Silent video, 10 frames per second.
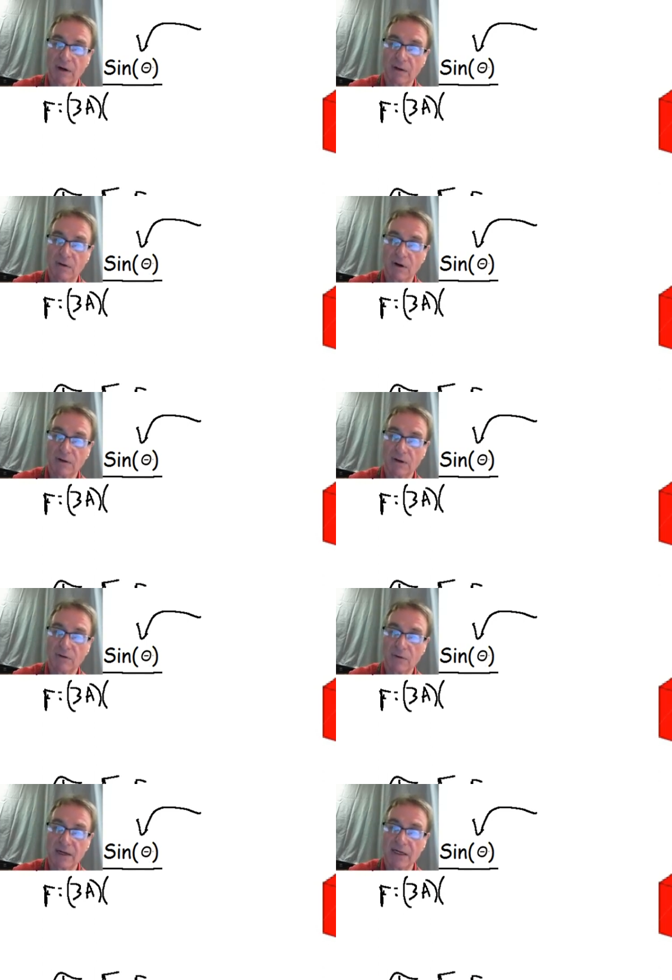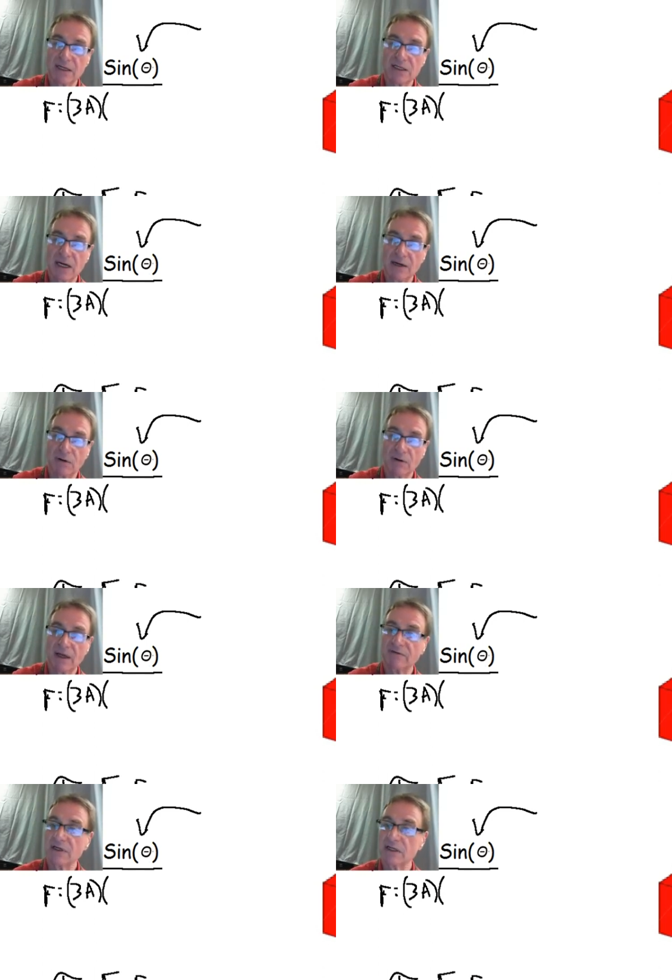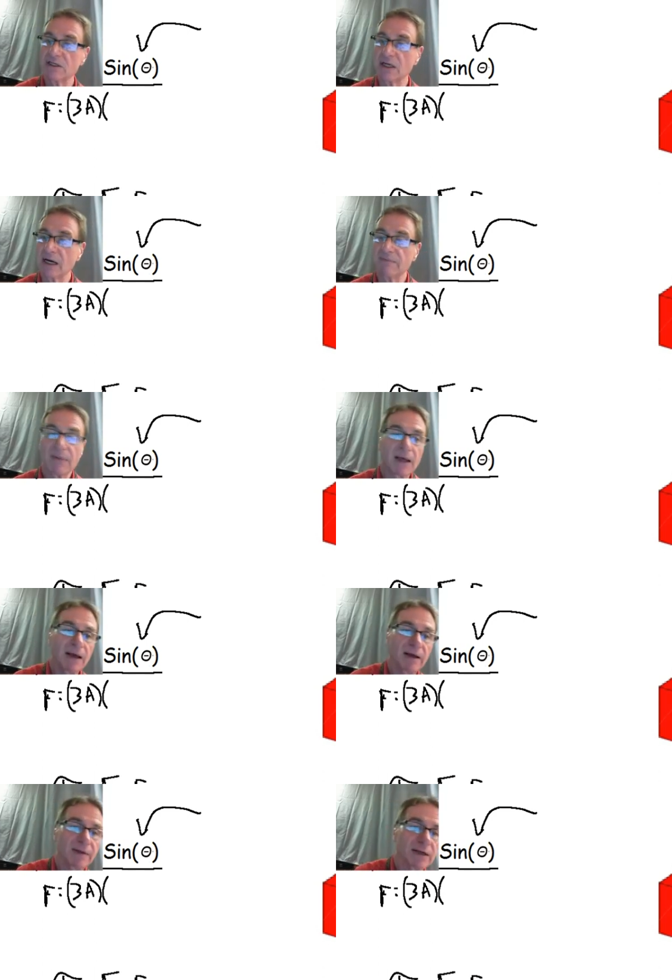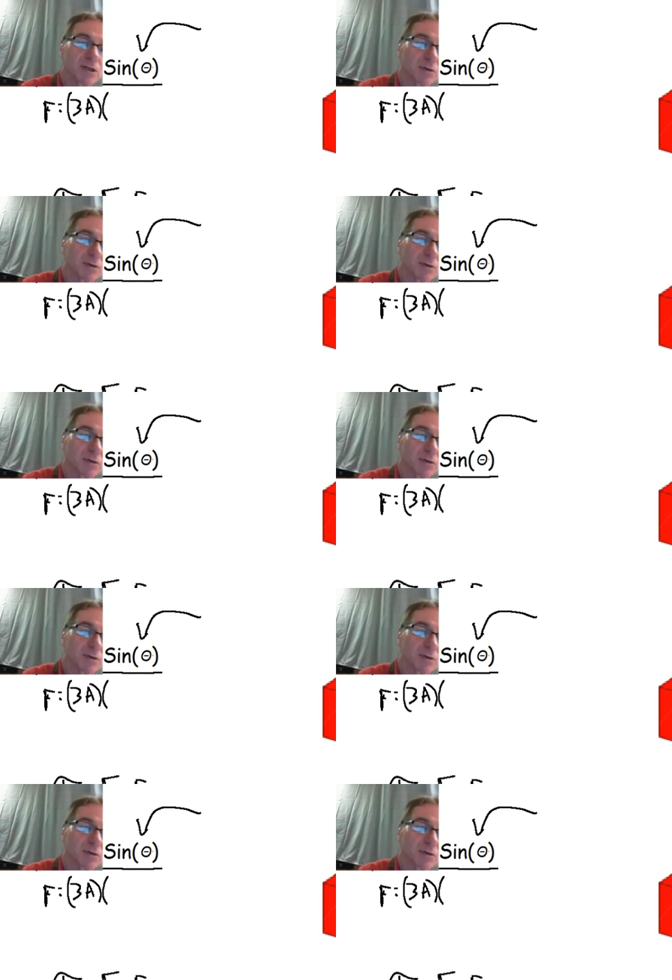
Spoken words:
along the right-hand side or left-hand side, and that's